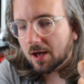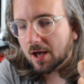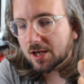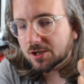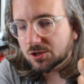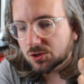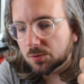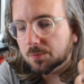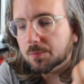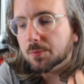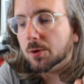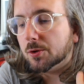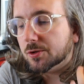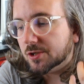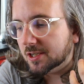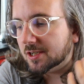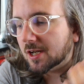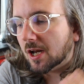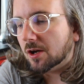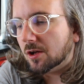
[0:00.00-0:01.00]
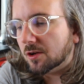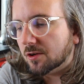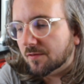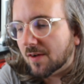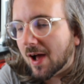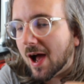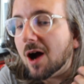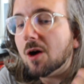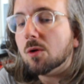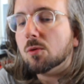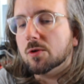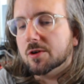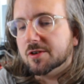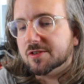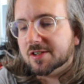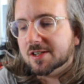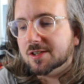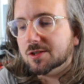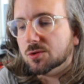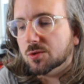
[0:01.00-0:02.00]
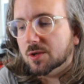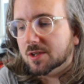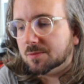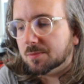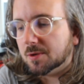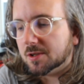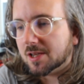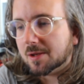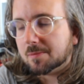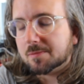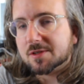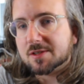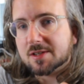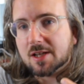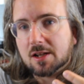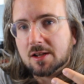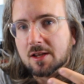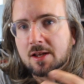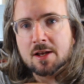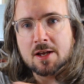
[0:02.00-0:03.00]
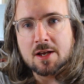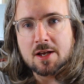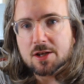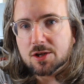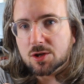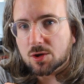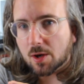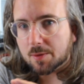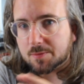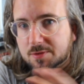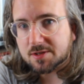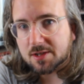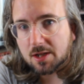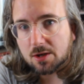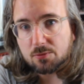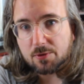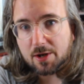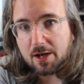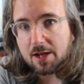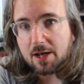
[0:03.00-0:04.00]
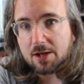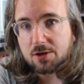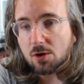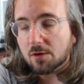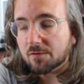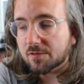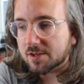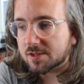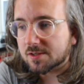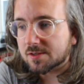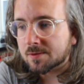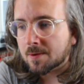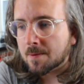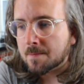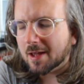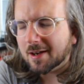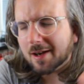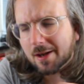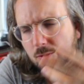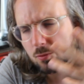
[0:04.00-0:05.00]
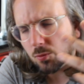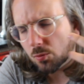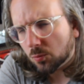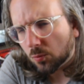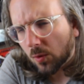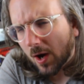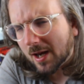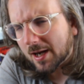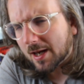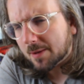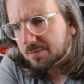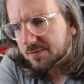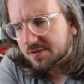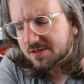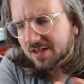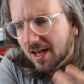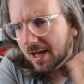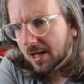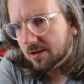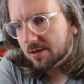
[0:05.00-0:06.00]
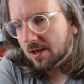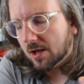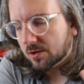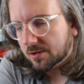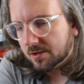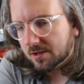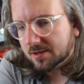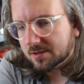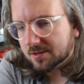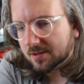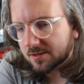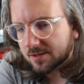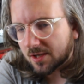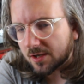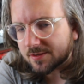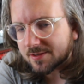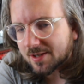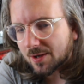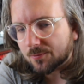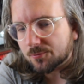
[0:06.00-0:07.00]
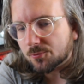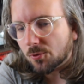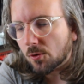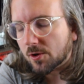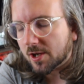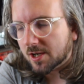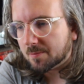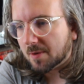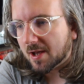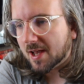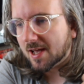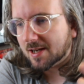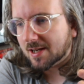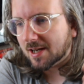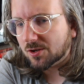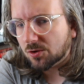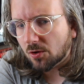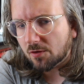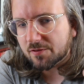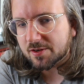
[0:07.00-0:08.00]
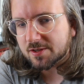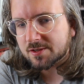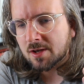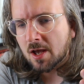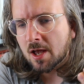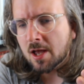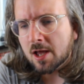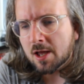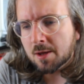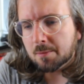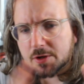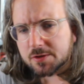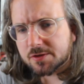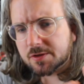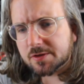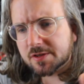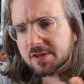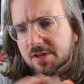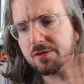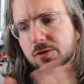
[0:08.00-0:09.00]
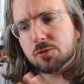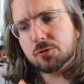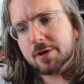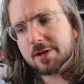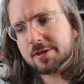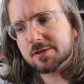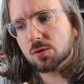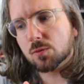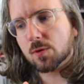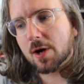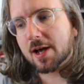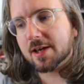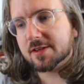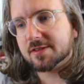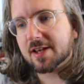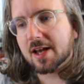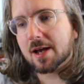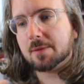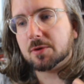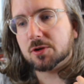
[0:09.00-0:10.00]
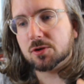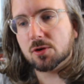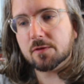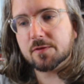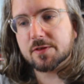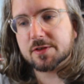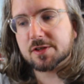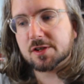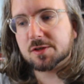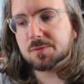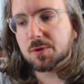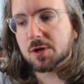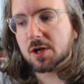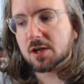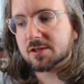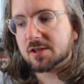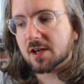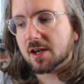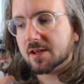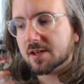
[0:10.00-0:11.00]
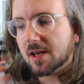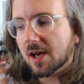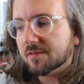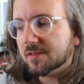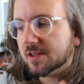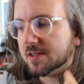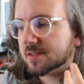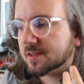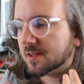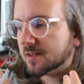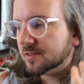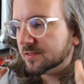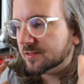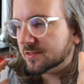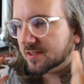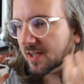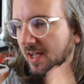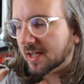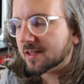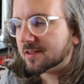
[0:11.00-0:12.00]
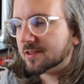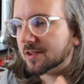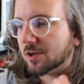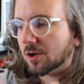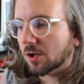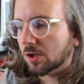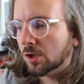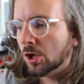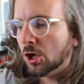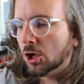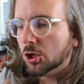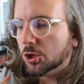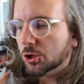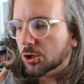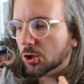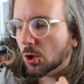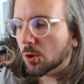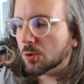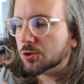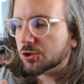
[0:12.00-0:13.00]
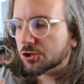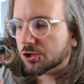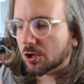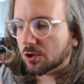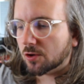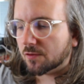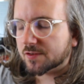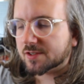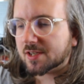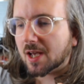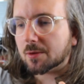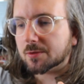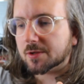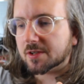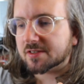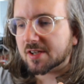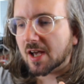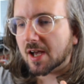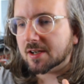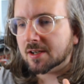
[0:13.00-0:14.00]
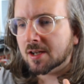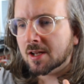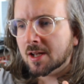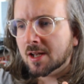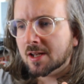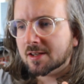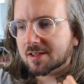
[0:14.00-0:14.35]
I do put in a lot of hours into it, but I'm still really a novice. And while I'm saying that, it does sound wrong in my head, a novice. Because you see, the reason why I say I'm a novice is because I have this technical notion of sound design.